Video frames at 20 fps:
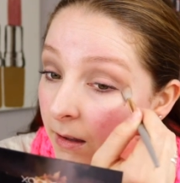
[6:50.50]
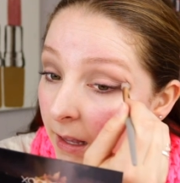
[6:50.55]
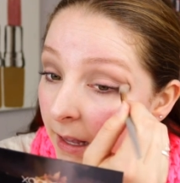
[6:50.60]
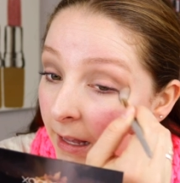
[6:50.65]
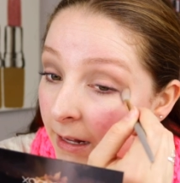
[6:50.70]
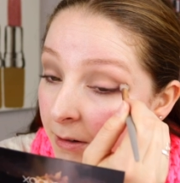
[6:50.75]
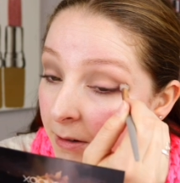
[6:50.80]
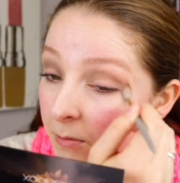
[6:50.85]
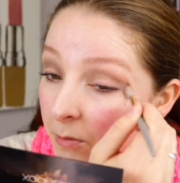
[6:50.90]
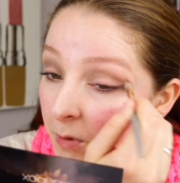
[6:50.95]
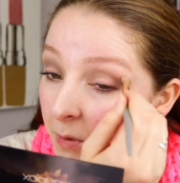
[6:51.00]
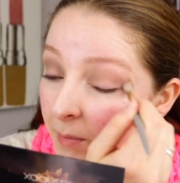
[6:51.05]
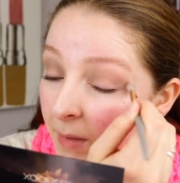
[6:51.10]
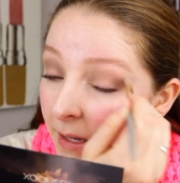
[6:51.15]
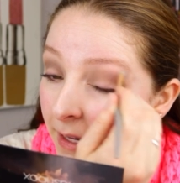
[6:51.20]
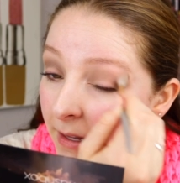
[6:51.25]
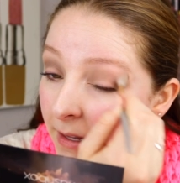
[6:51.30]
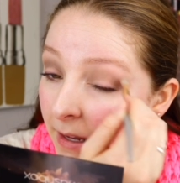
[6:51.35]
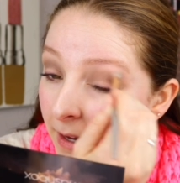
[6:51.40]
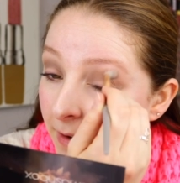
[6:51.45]
and it will
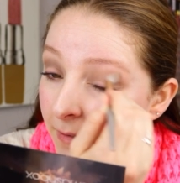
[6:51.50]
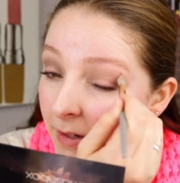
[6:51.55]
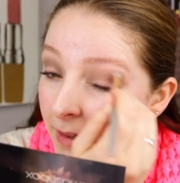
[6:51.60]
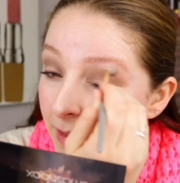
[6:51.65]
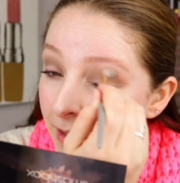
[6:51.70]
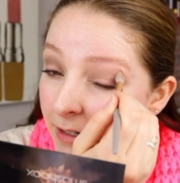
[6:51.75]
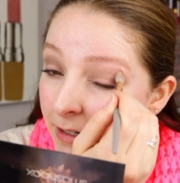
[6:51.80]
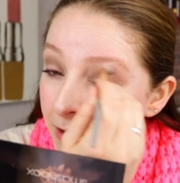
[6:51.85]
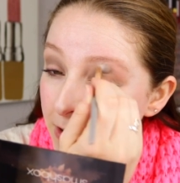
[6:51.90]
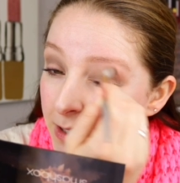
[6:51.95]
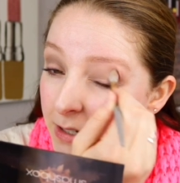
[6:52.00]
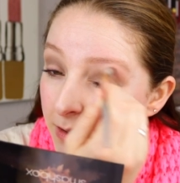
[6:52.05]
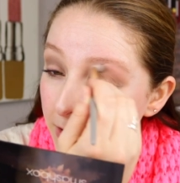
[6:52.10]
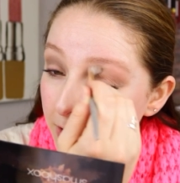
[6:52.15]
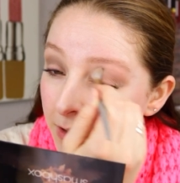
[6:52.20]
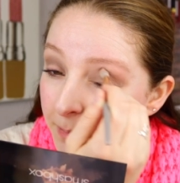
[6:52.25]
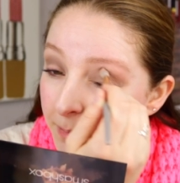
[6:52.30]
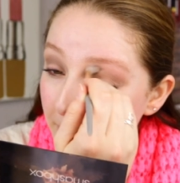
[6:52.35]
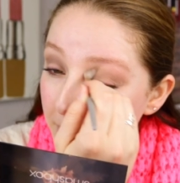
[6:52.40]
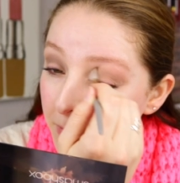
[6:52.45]
make everything just
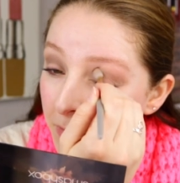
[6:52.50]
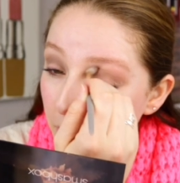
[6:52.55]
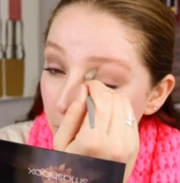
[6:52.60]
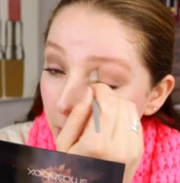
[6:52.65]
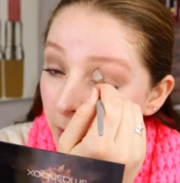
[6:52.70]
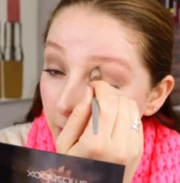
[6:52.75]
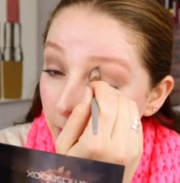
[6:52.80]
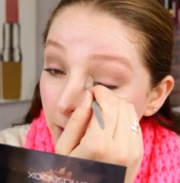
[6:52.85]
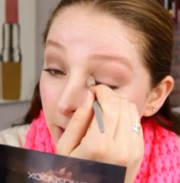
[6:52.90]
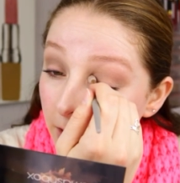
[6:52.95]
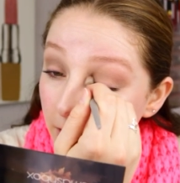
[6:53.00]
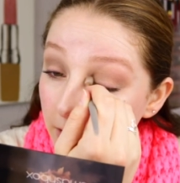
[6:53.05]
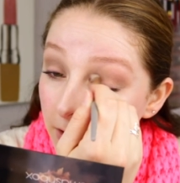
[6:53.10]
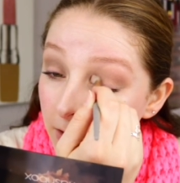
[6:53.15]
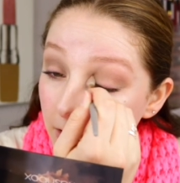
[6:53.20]
look a bit more